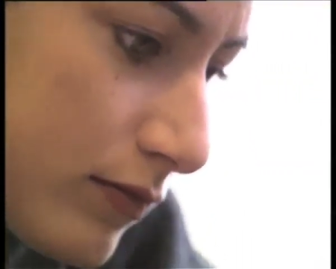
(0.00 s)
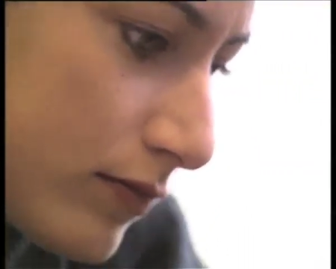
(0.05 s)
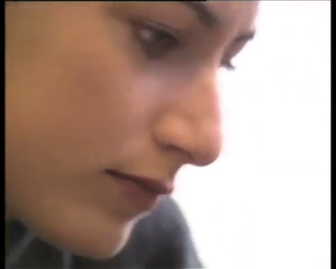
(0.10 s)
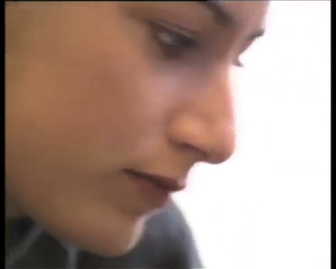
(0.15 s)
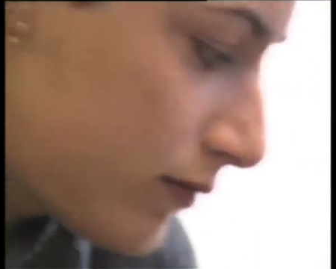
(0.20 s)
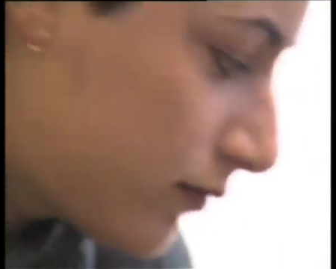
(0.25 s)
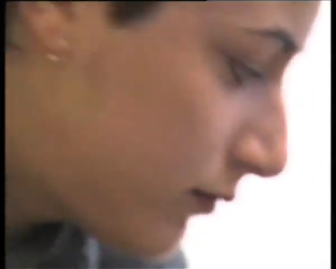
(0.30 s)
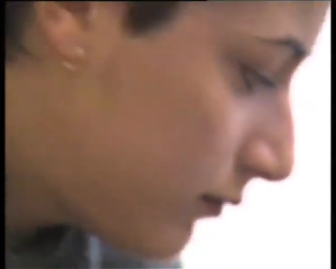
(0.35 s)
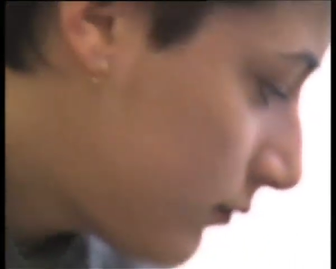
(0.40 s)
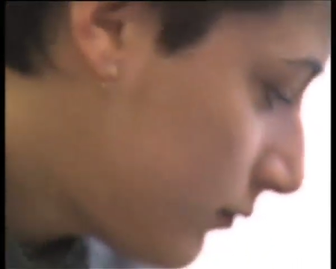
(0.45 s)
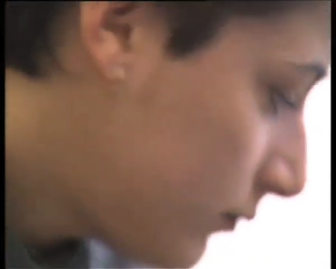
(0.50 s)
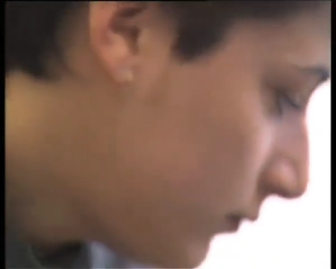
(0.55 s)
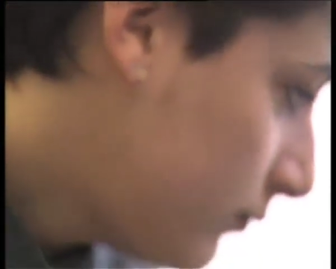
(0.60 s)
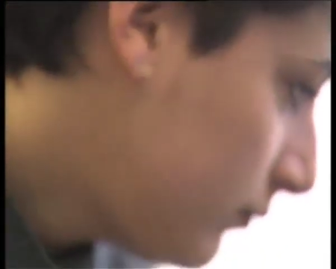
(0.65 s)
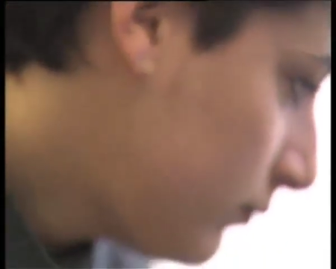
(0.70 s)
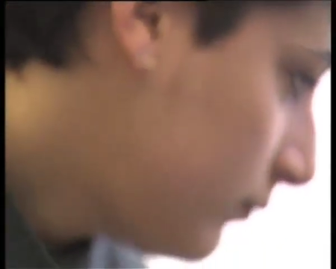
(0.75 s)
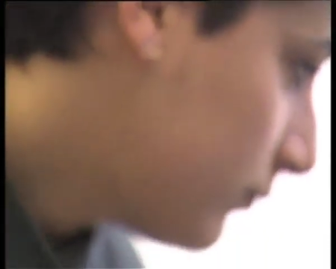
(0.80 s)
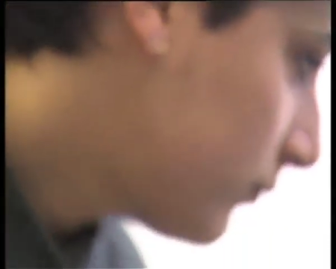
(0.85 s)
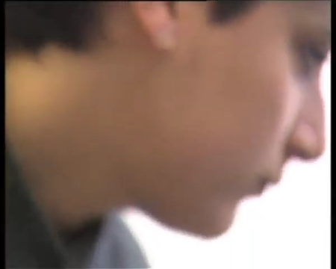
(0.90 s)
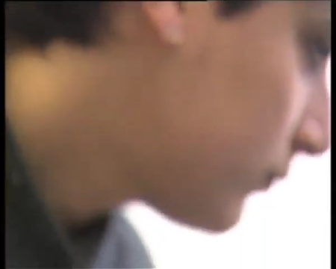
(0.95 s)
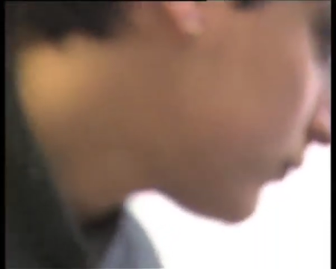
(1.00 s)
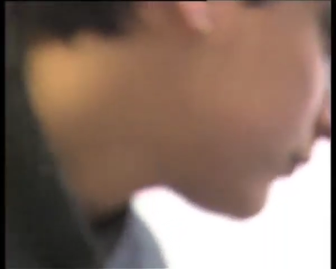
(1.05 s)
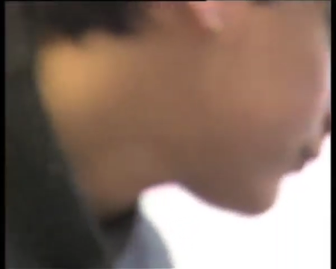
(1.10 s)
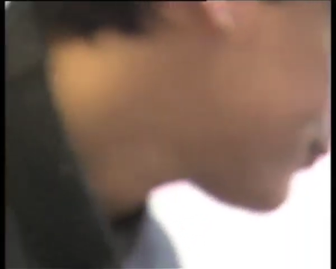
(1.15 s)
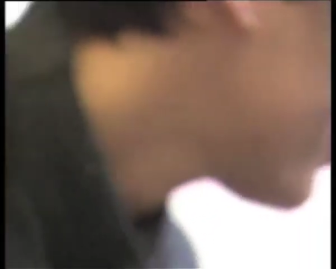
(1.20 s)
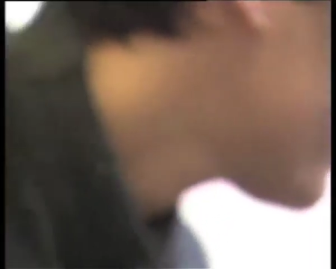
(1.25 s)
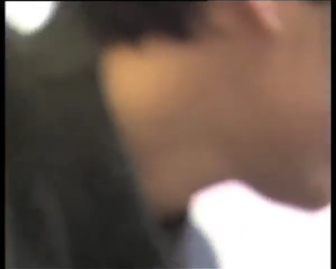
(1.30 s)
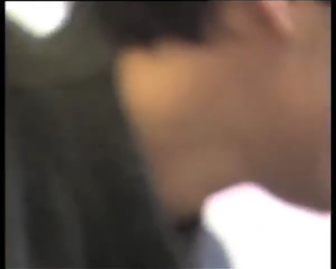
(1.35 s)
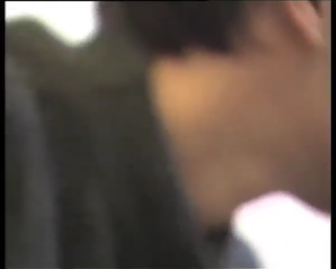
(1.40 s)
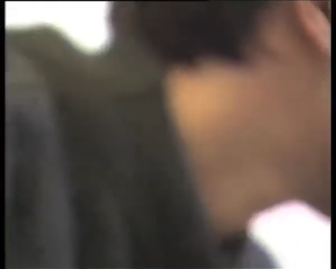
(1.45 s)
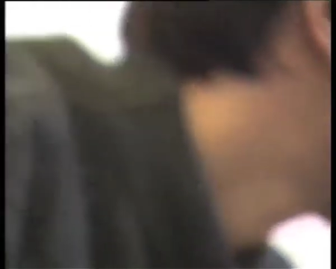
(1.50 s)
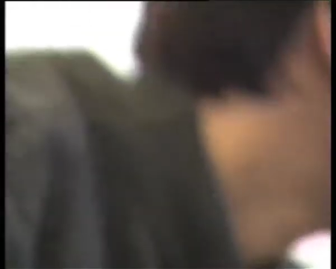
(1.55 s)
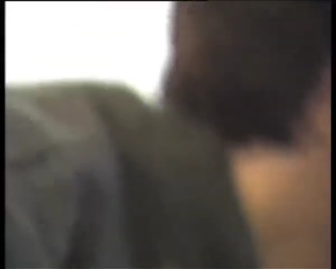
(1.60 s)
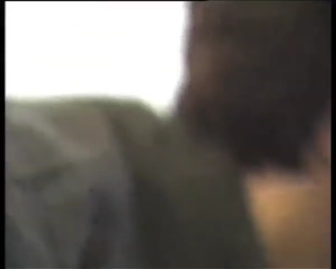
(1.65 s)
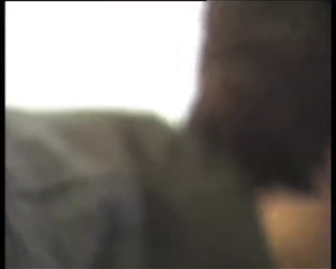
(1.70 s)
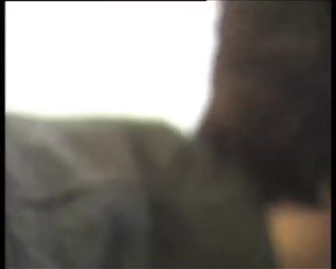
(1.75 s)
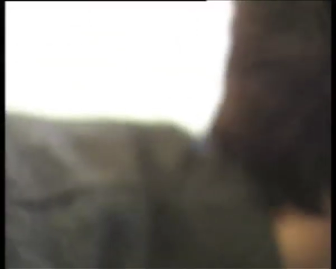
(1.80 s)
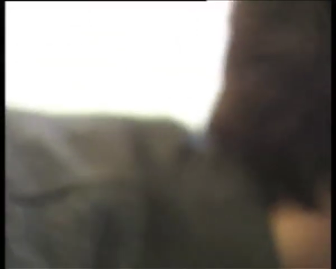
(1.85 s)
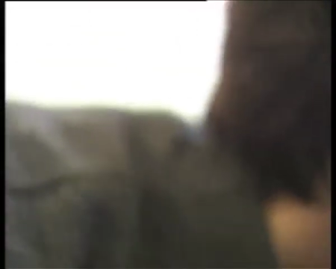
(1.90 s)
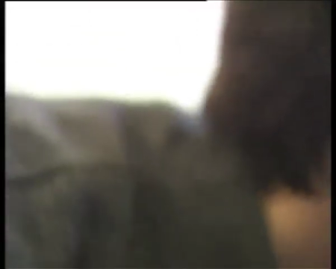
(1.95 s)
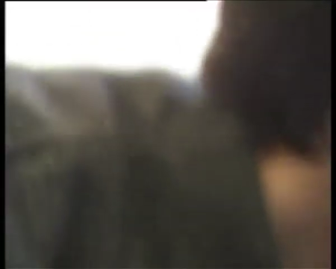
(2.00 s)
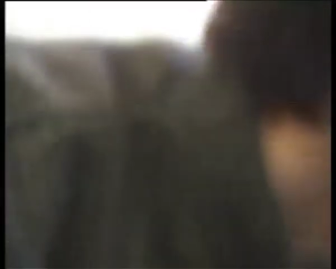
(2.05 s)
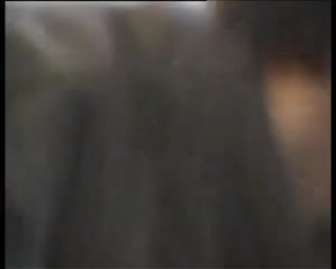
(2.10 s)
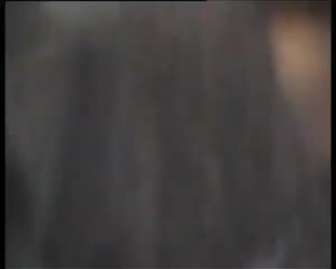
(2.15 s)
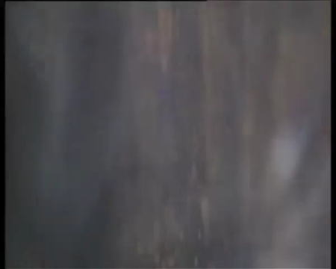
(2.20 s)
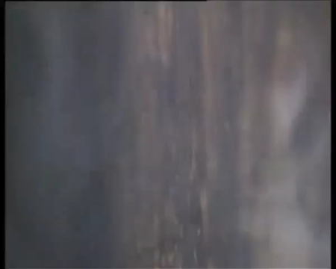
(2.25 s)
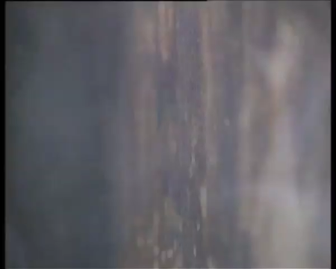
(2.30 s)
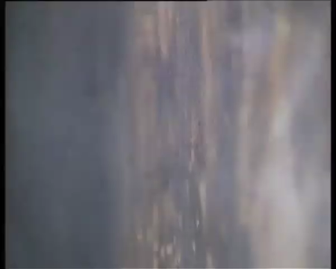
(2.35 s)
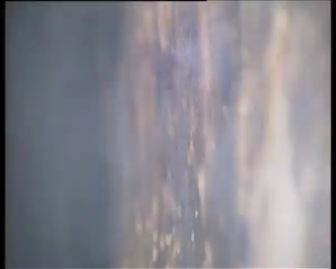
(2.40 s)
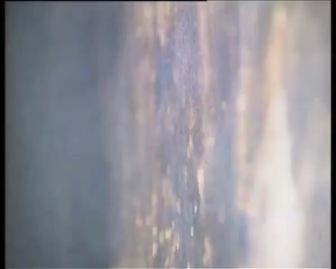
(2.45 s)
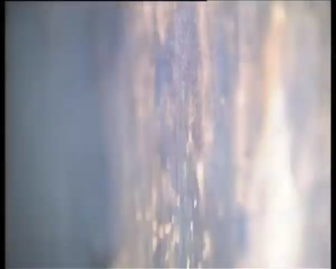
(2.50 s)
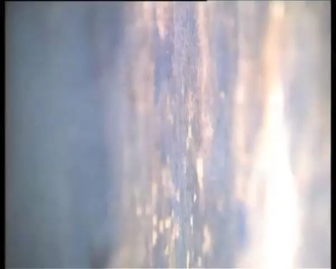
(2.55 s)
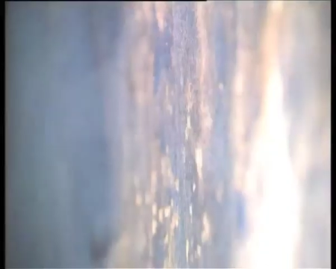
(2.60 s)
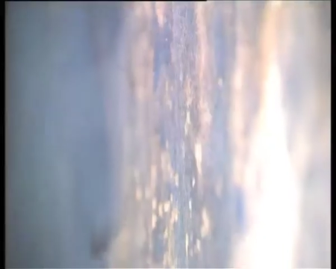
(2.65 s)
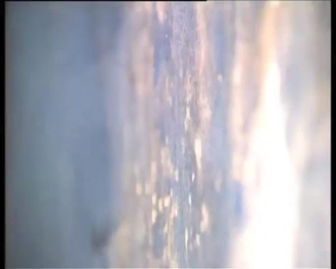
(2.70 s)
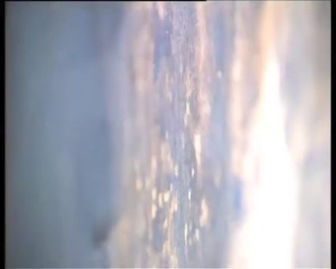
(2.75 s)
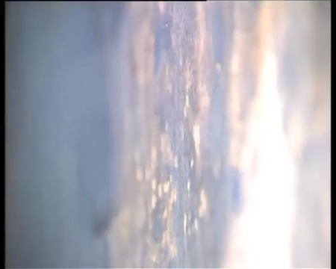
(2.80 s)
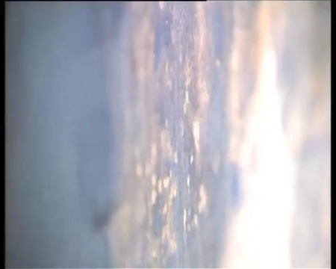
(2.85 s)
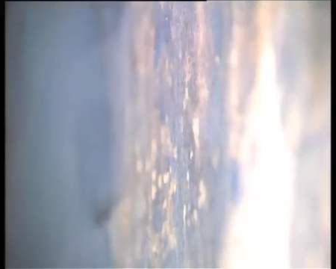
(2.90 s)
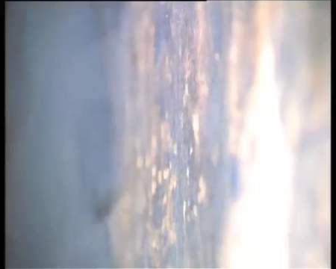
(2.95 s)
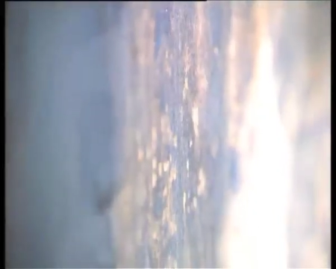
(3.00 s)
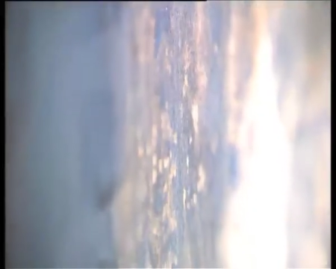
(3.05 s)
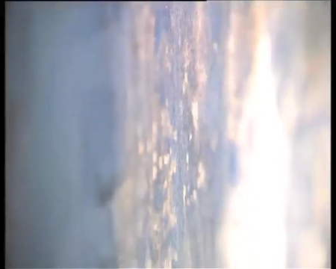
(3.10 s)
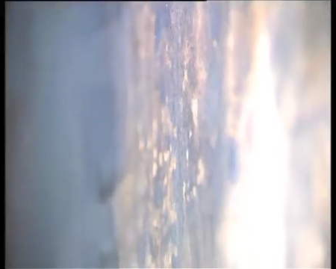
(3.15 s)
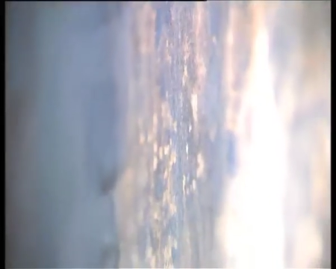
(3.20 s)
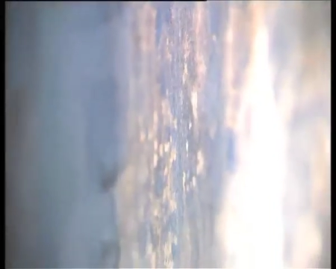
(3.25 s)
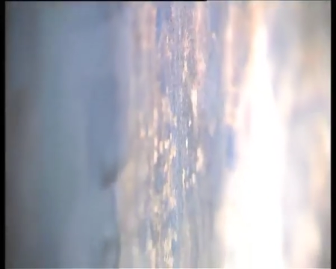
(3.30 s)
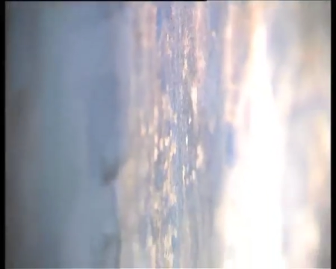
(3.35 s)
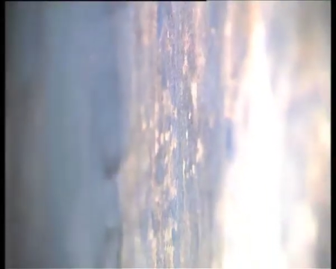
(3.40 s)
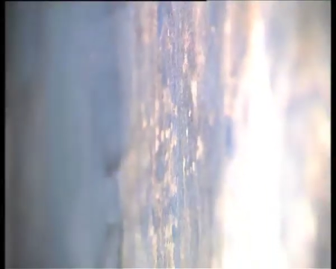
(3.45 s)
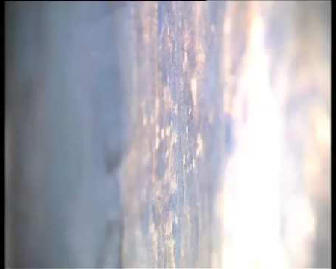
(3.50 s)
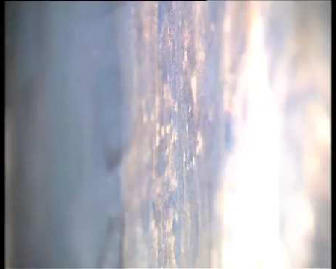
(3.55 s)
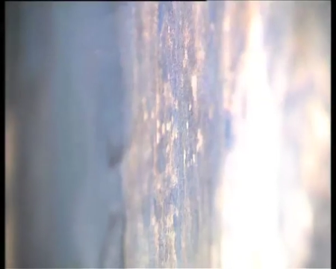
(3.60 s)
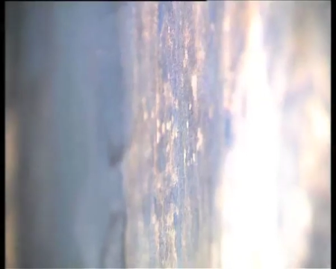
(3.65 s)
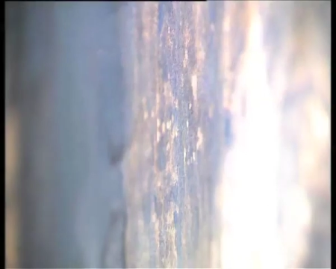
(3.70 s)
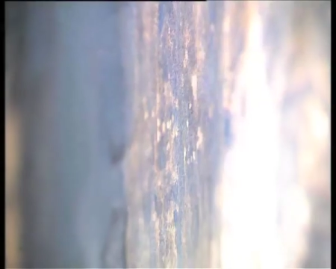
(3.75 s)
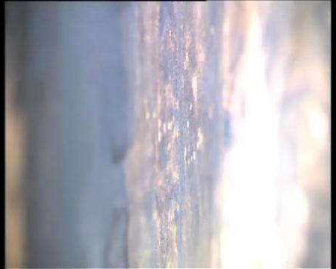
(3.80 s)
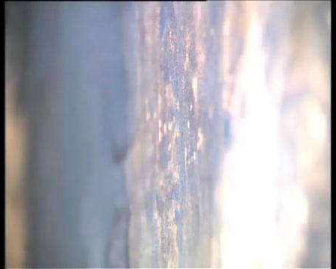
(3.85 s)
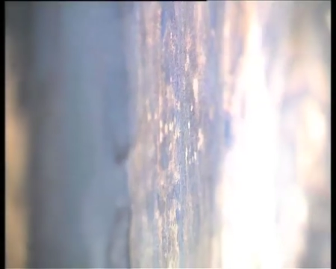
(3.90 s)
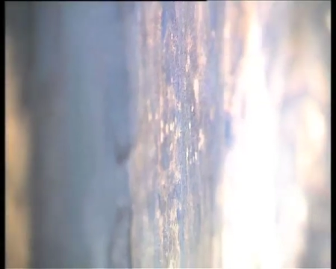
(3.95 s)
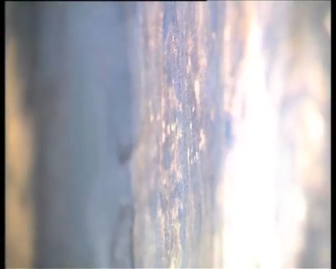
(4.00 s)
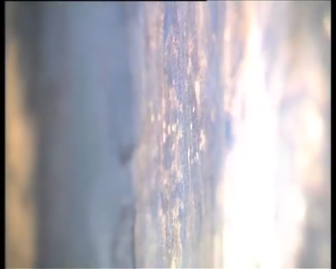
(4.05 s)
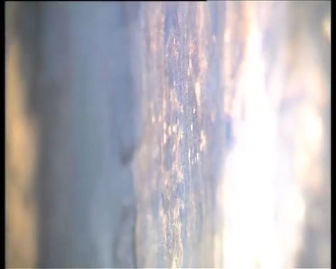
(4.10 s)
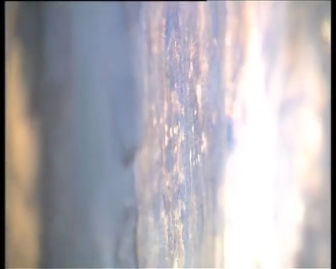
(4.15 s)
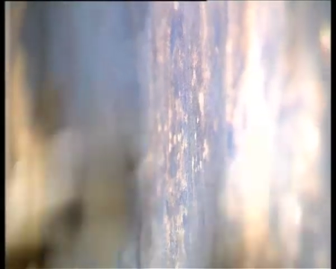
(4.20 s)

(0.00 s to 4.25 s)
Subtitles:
Nobody's mouth can be seen.